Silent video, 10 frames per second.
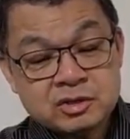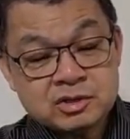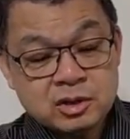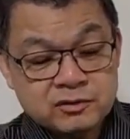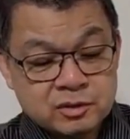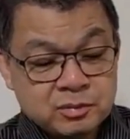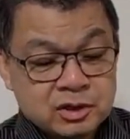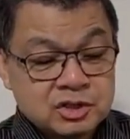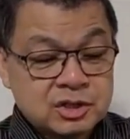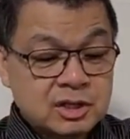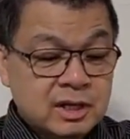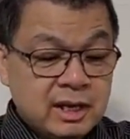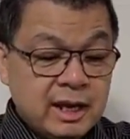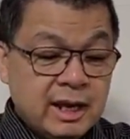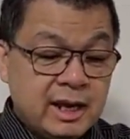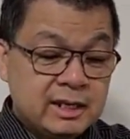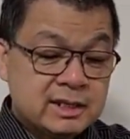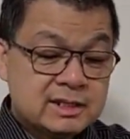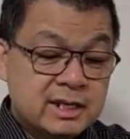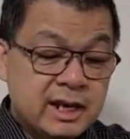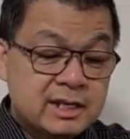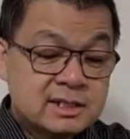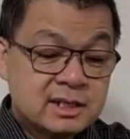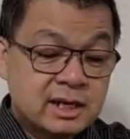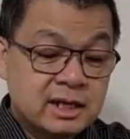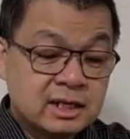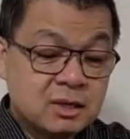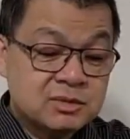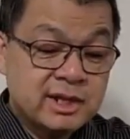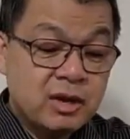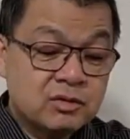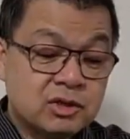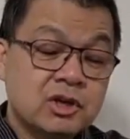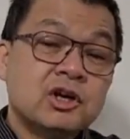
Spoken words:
So if you push and it snags and it comes down,